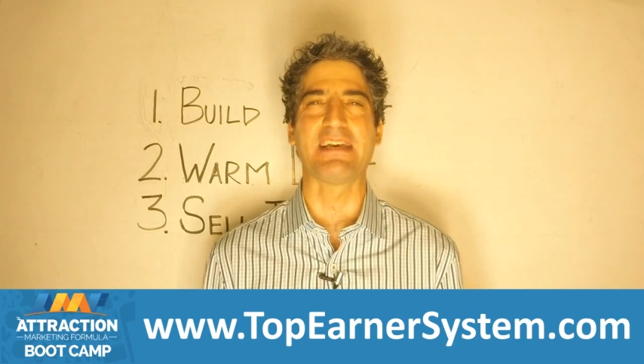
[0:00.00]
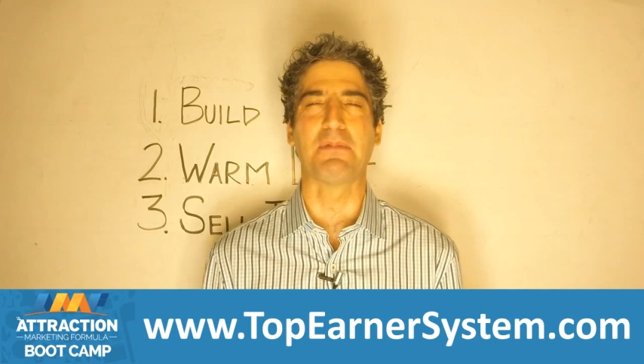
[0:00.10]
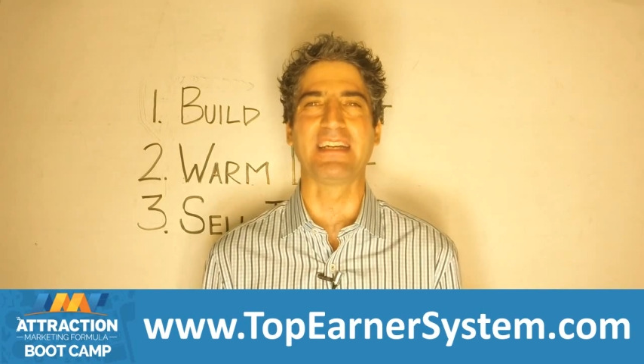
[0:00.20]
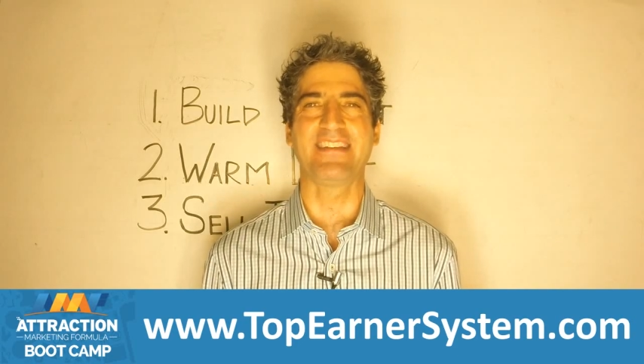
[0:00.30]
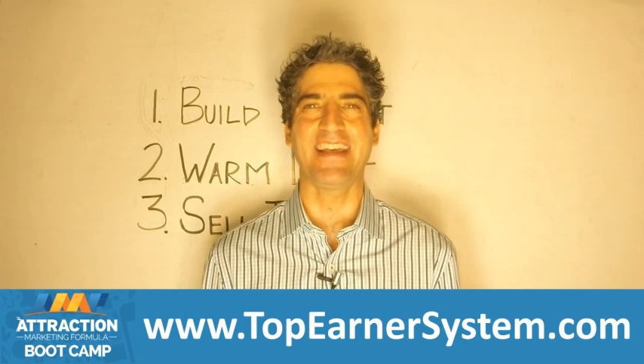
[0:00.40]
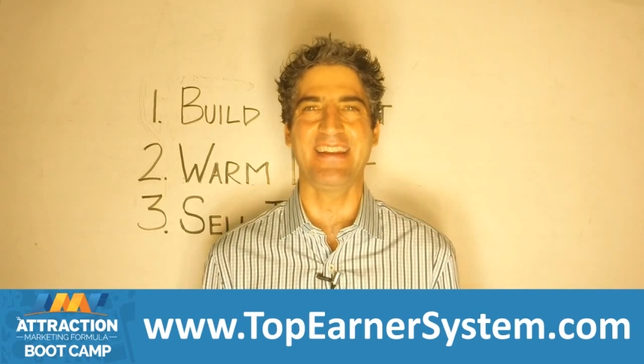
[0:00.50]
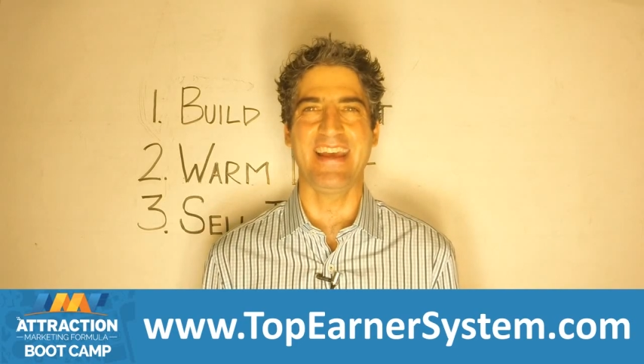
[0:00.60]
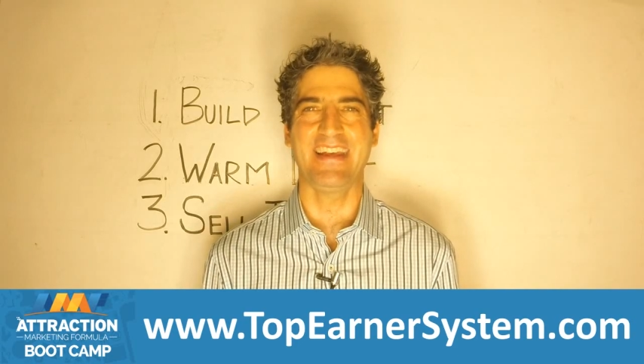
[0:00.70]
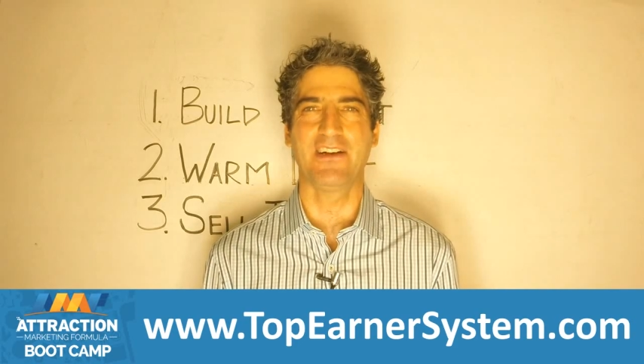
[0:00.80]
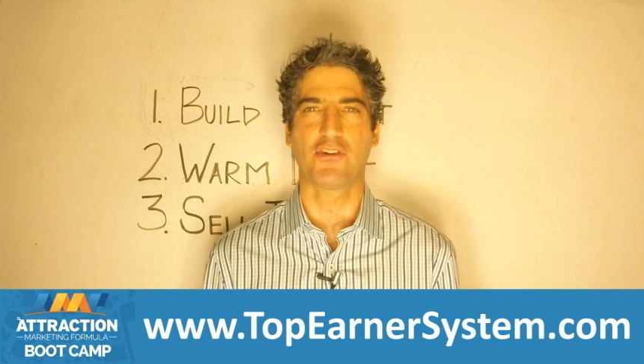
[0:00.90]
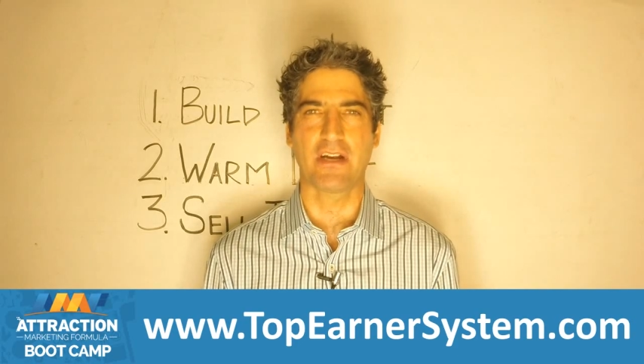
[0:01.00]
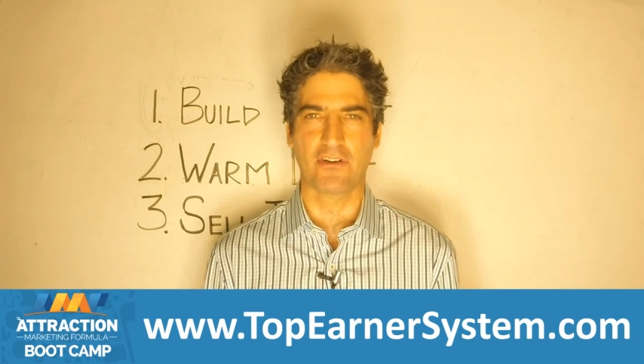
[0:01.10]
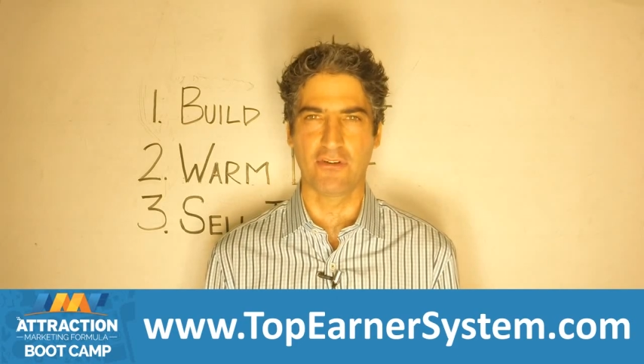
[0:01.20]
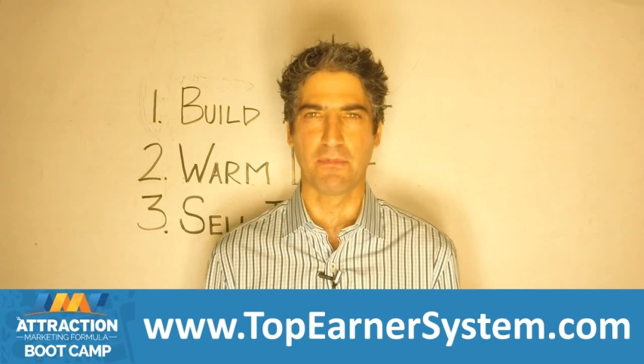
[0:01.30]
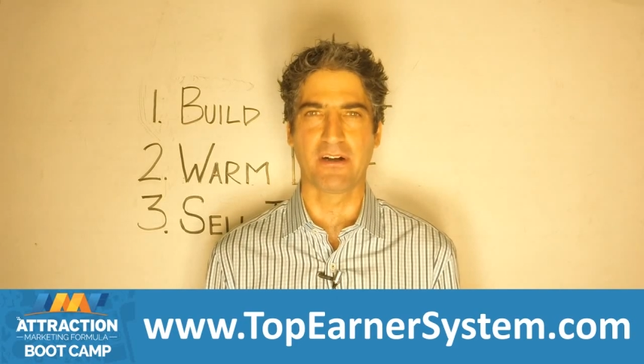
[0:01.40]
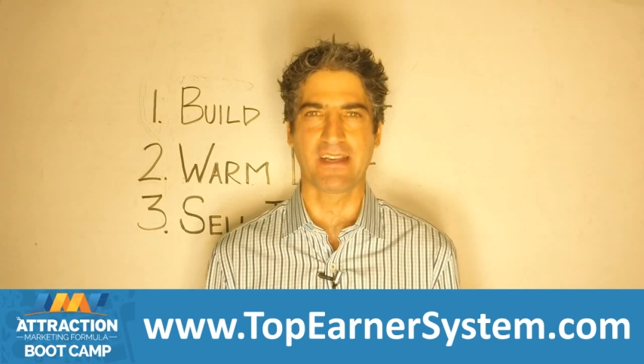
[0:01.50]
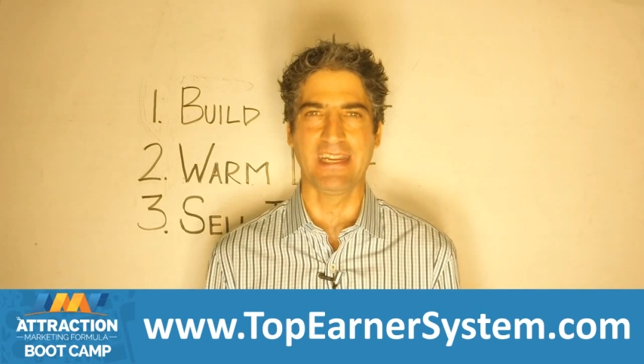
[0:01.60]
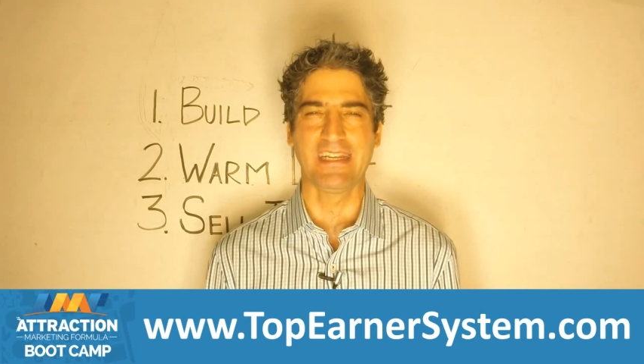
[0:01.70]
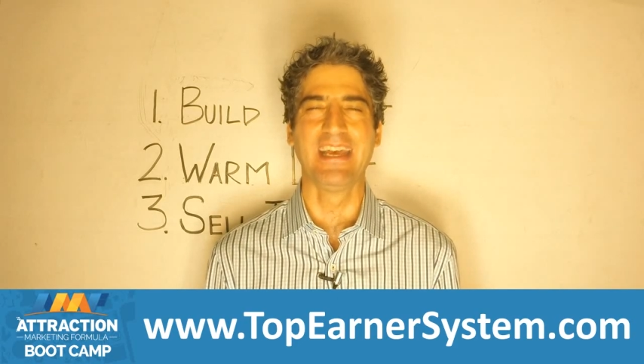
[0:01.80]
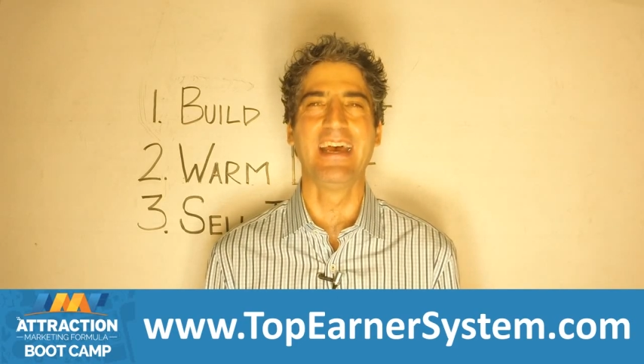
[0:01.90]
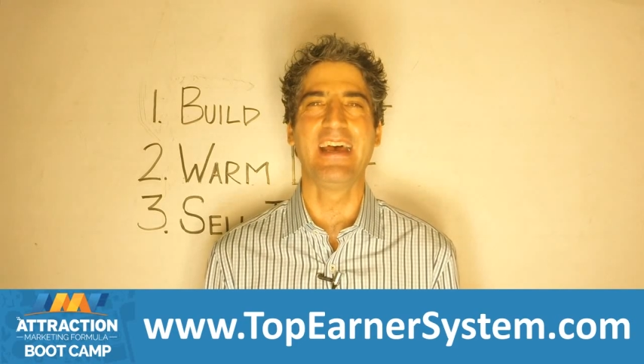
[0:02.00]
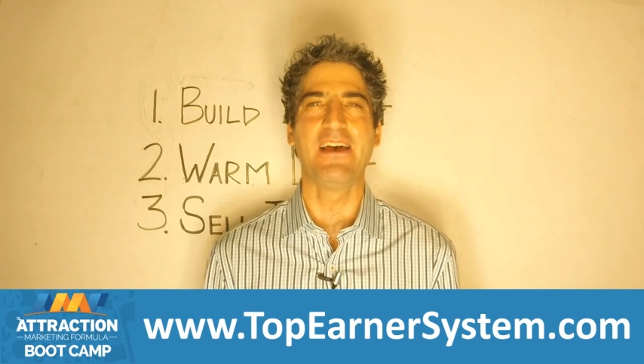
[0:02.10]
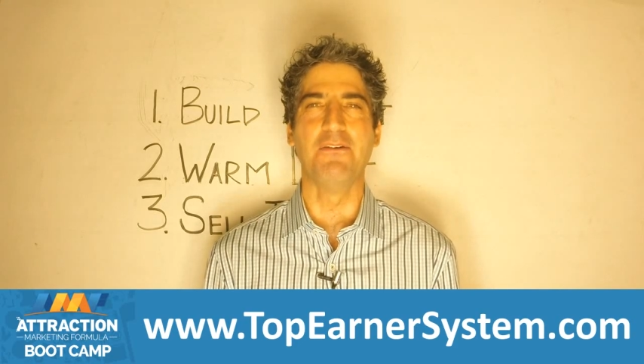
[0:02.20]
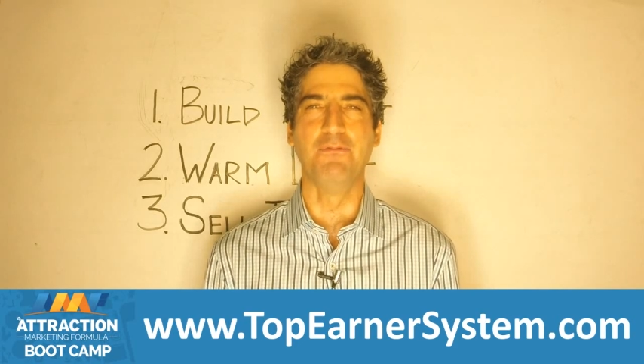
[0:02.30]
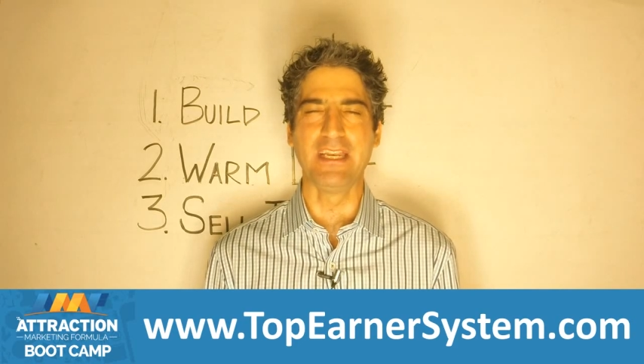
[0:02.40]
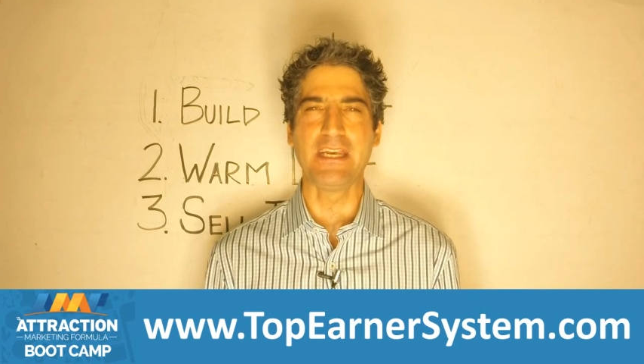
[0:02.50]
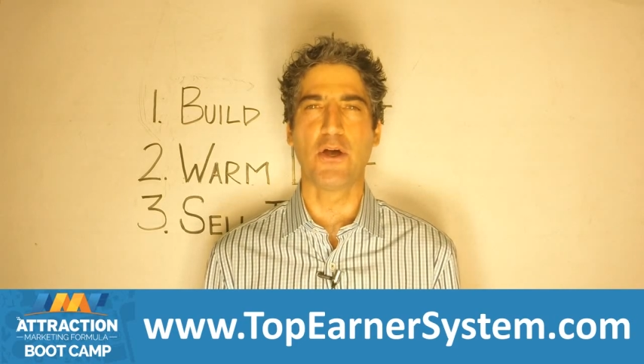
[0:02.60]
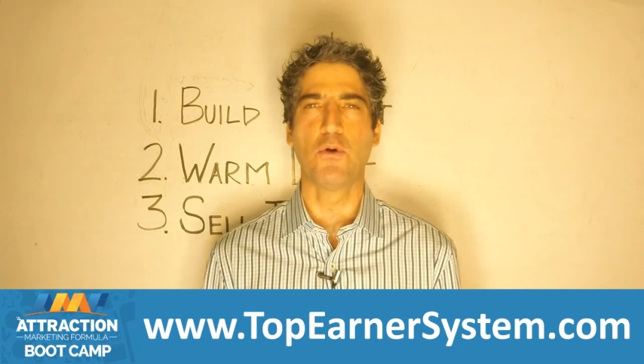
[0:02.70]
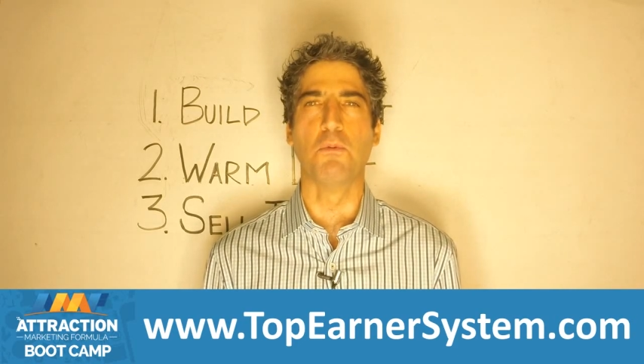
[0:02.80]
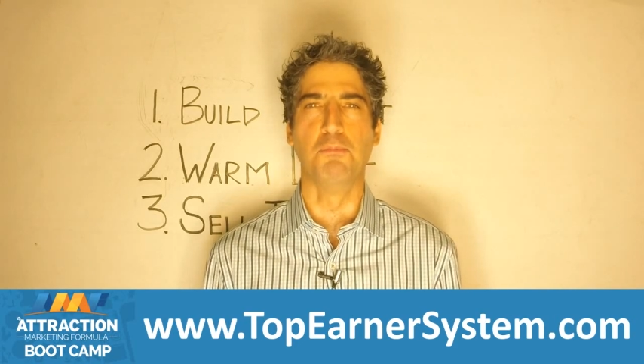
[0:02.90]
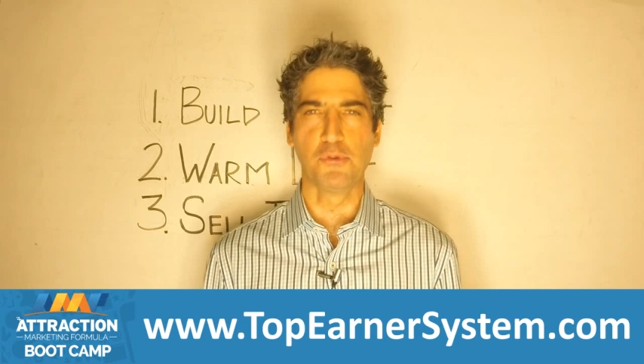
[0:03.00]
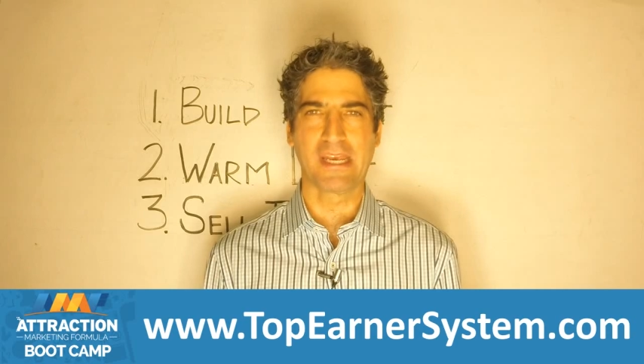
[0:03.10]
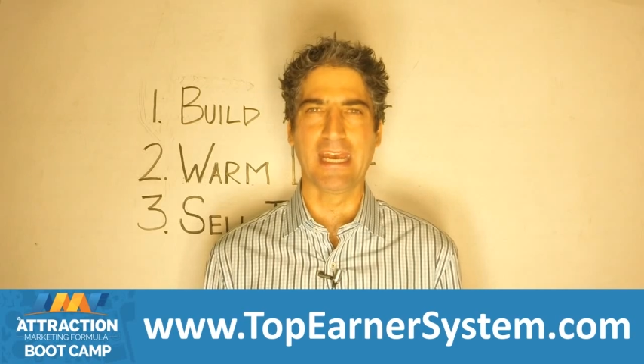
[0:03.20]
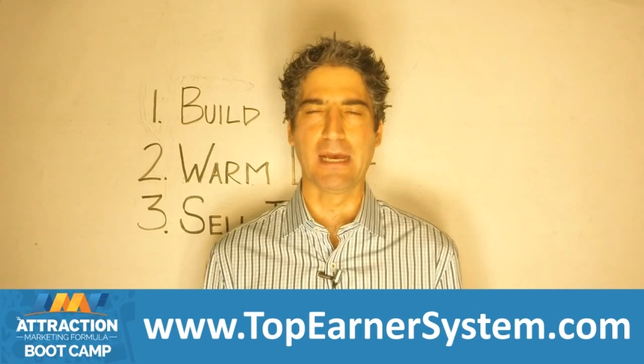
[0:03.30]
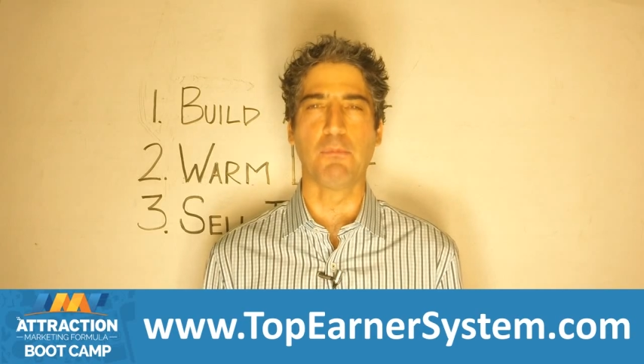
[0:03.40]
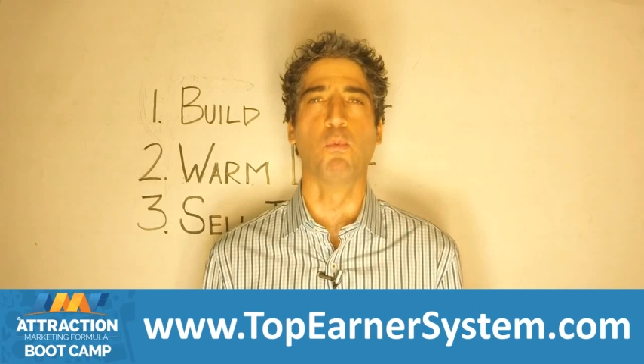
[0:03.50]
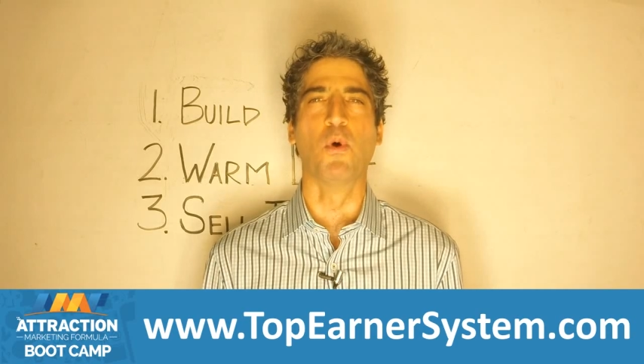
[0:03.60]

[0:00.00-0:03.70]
get my 10 day attraction marketing video boot camp,